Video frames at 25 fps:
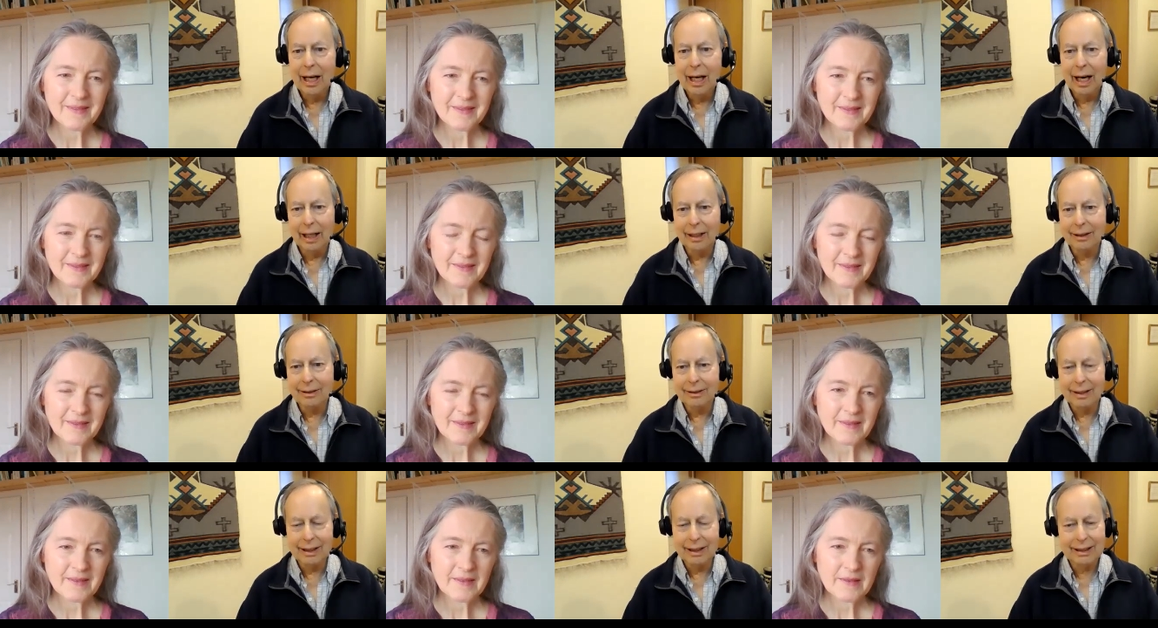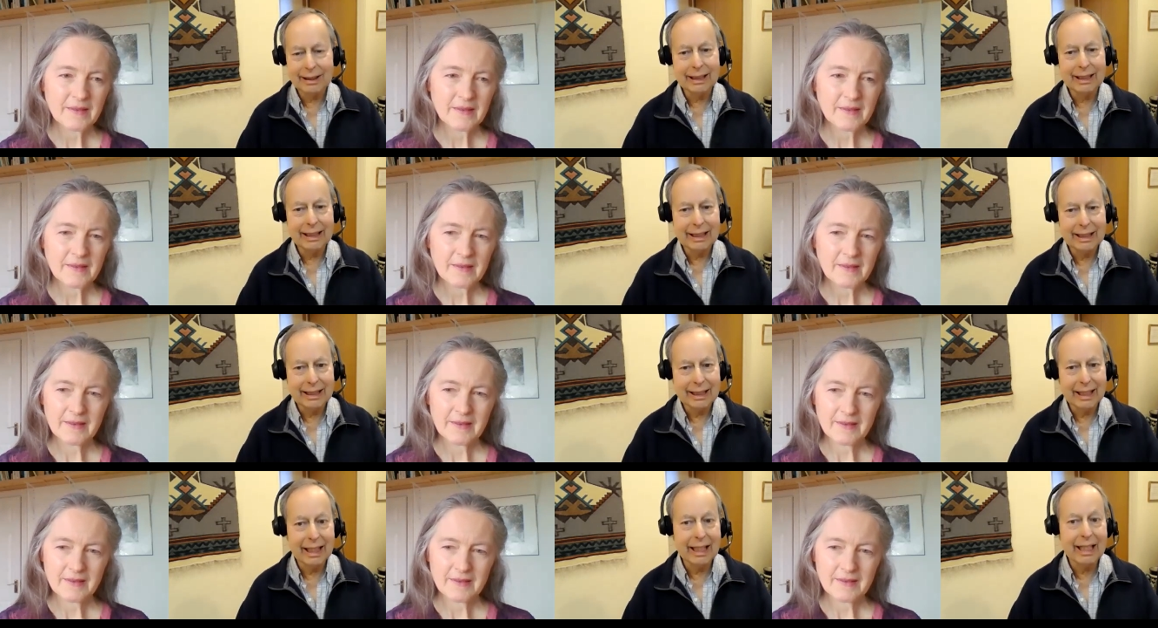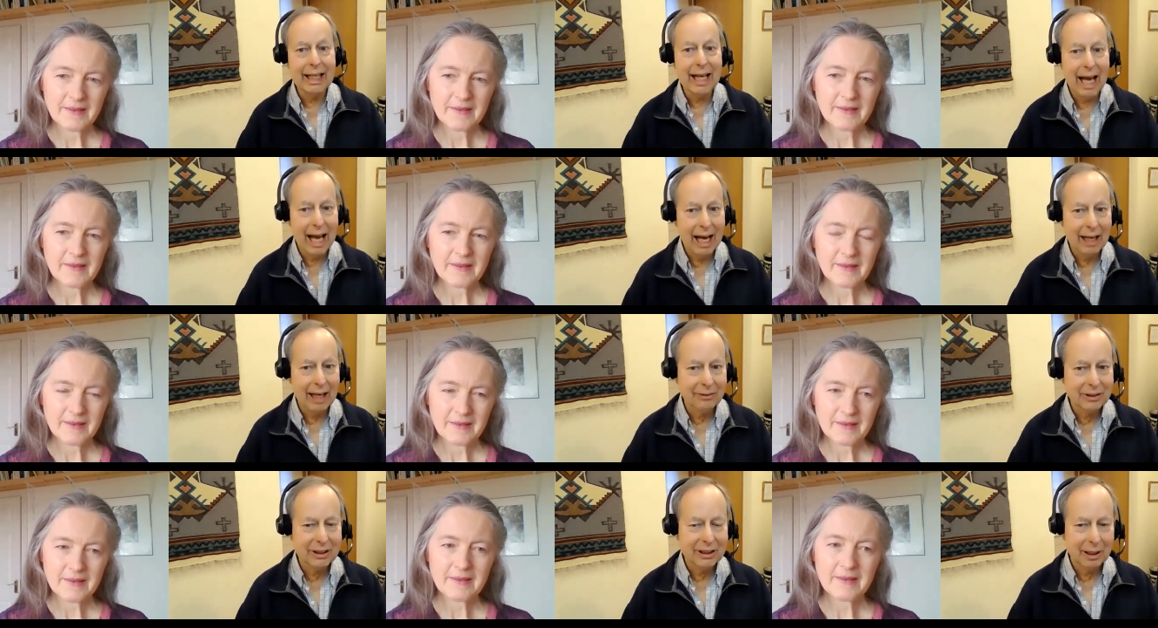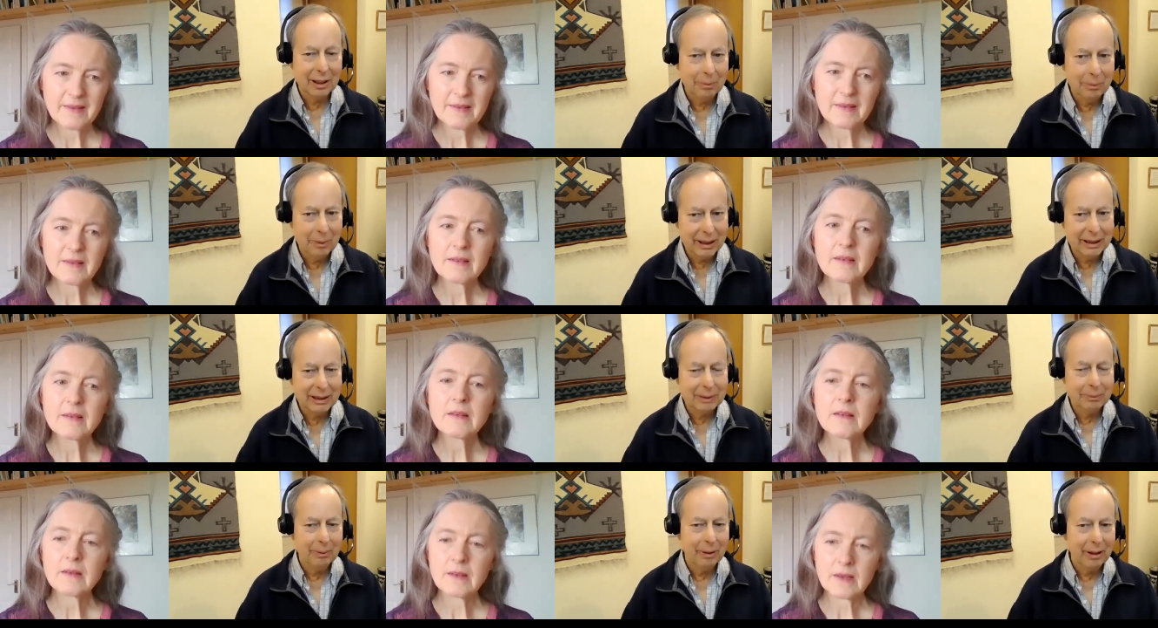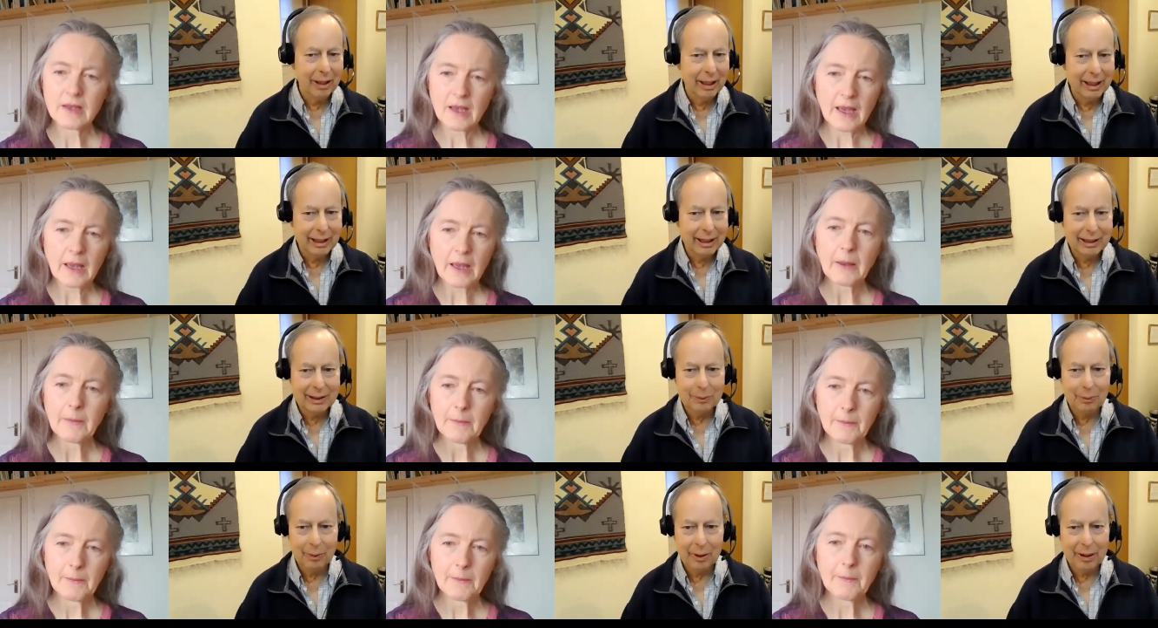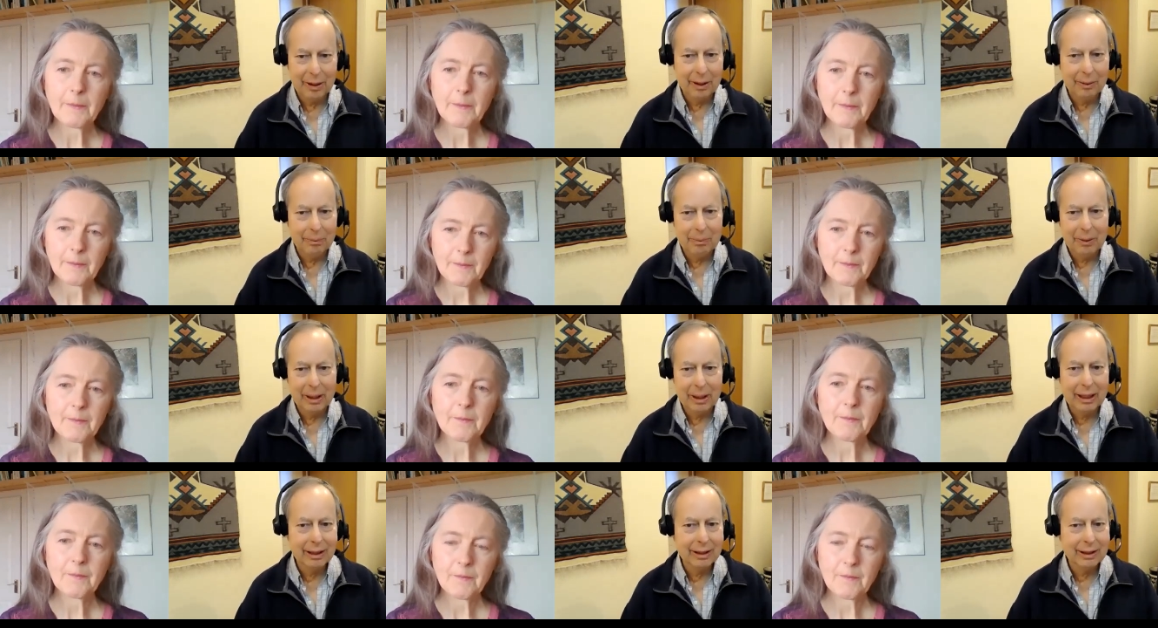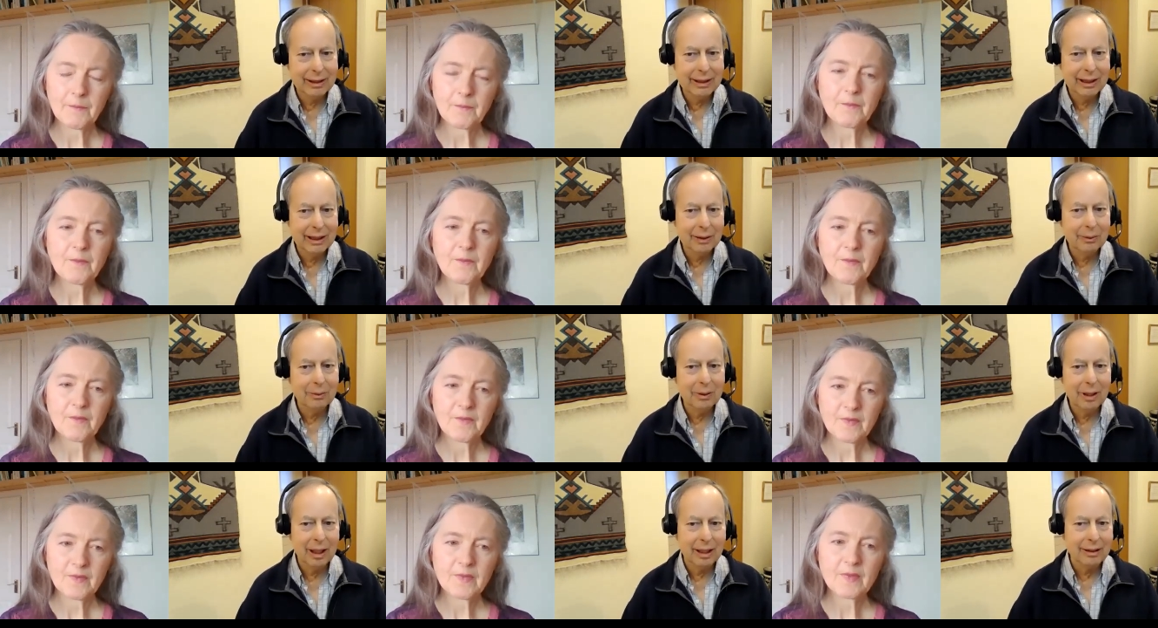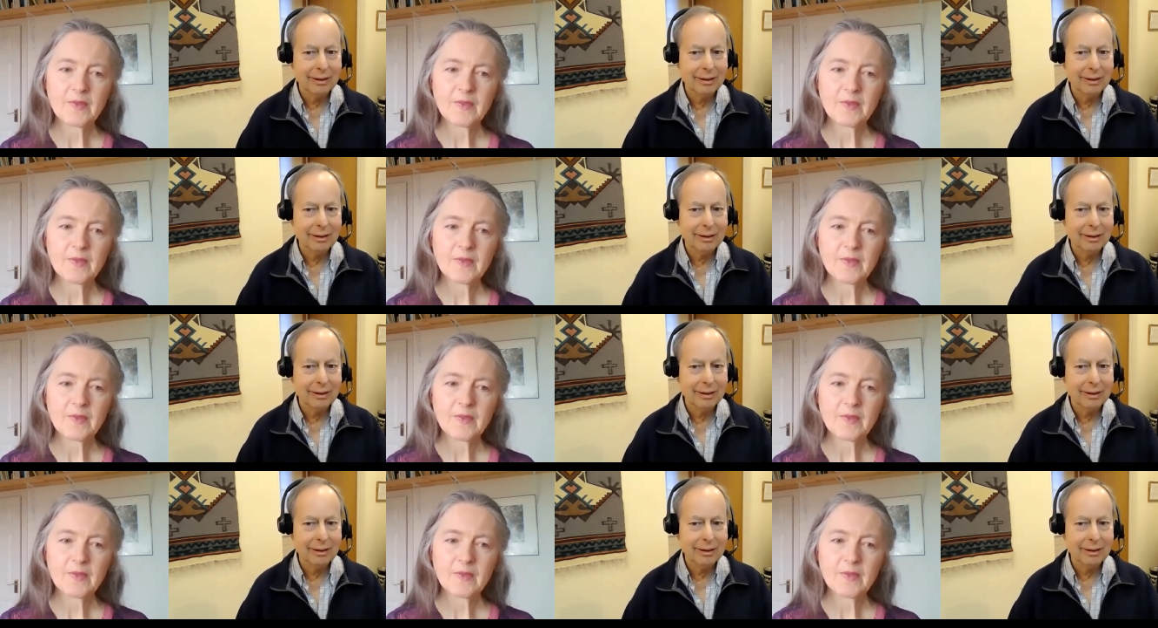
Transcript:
Speaker 1: unless he did have some experience with it because it,